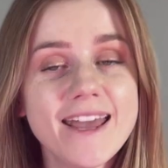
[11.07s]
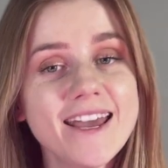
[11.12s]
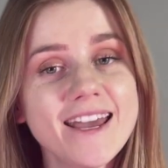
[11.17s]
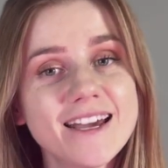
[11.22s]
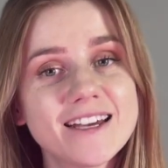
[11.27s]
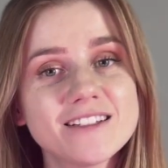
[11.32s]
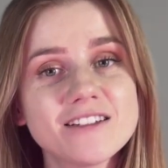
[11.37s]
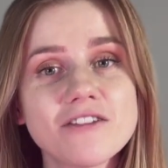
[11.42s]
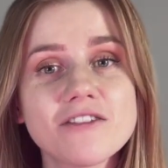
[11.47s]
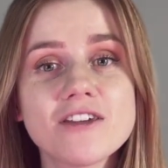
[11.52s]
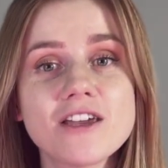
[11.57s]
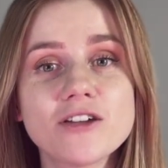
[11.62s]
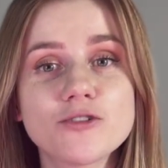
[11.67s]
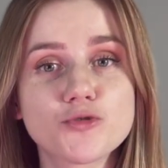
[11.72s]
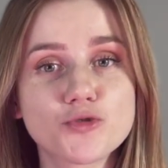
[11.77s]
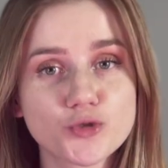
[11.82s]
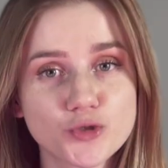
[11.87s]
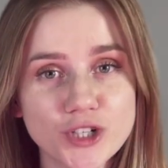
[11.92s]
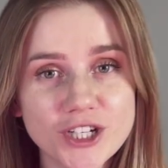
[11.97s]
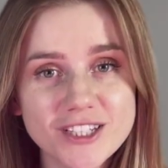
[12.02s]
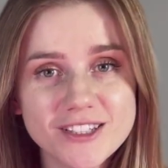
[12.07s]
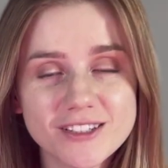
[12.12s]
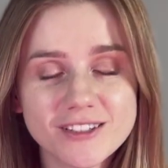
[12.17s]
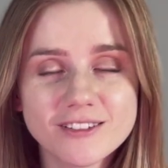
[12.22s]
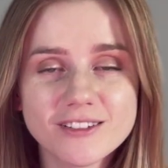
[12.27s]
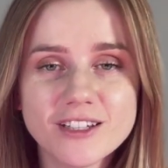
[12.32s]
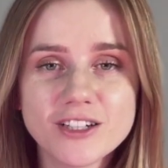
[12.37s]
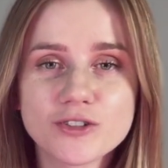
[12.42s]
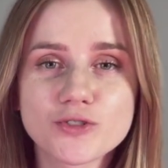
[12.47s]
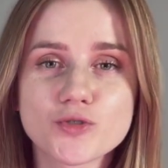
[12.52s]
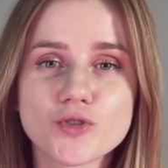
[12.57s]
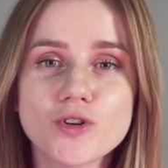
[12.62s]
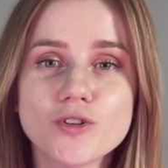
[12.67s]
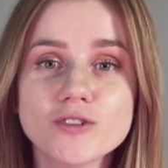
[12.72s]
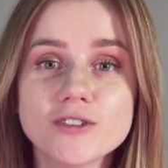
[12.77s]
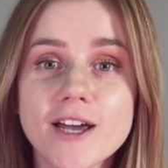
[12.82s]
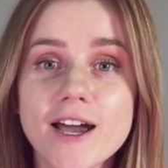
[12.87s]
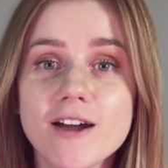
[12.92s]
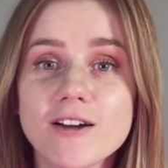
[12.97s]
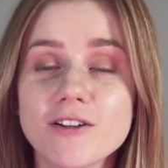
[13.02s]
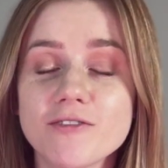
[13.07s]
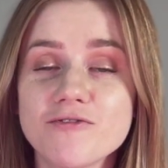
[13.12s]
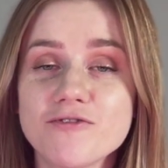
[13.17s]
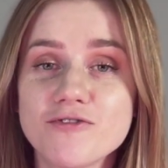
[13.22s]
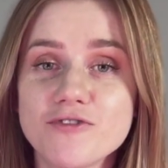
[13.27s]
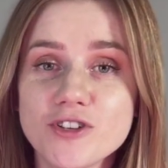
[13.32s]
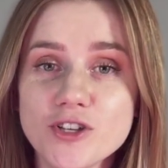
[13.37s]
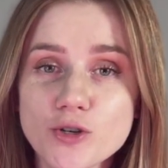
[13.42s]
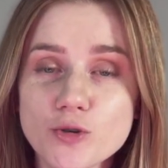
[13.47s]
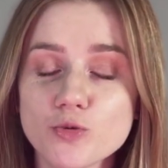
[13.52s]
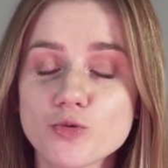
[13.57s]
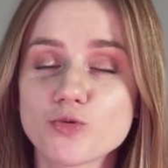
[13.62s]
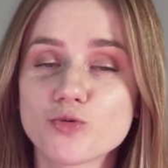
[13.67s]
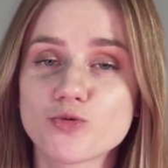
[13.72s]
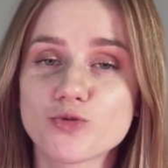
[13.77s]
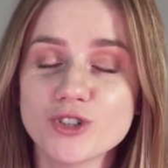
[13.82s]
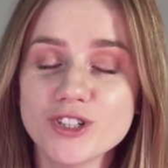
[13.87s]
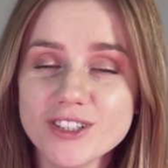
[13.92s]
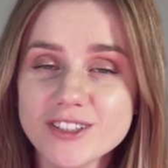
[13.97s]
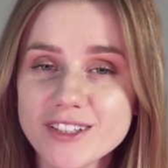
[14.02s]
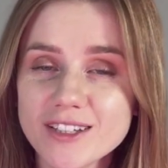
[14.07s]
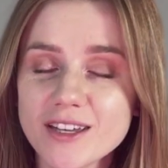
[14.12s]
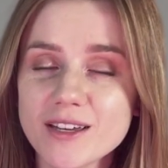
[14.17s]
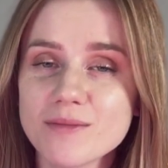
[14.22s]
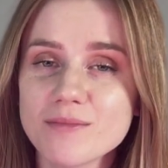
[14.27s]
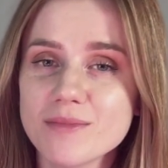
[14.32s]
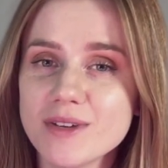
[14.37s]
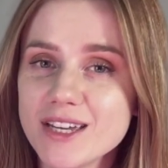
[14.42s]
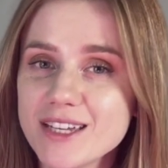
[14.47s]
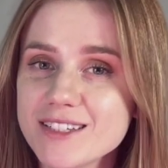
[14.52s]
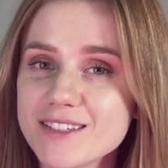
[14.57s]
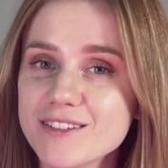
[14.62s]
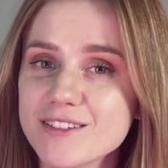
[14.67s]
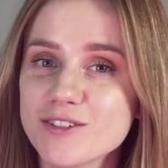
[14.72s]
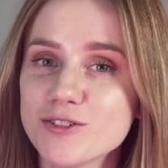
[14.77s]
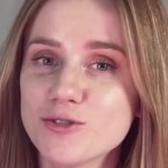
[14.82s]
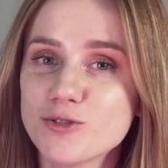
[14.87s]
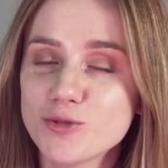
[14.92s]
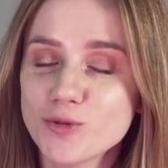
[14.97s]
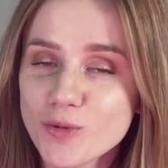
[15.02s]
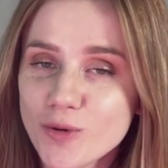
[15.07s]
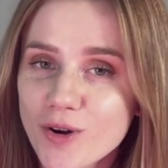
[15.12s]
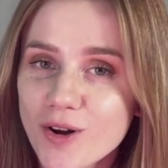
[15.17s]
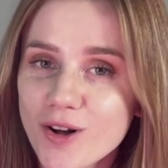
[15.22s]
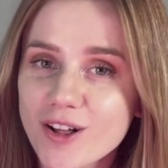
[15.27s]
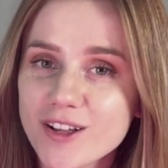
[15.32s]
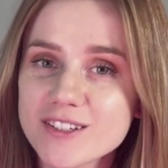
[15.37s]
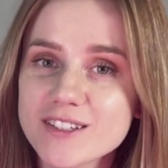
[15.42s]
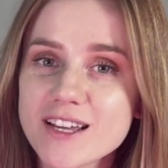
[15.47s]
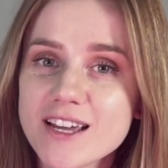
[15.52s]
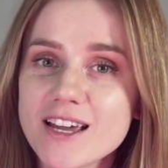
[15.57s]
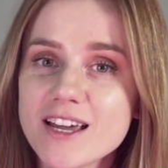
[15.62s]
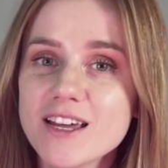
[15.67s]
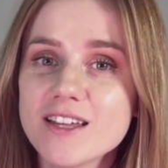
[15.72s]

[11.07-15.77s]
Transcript: And they recently rolled out a few really amazing tools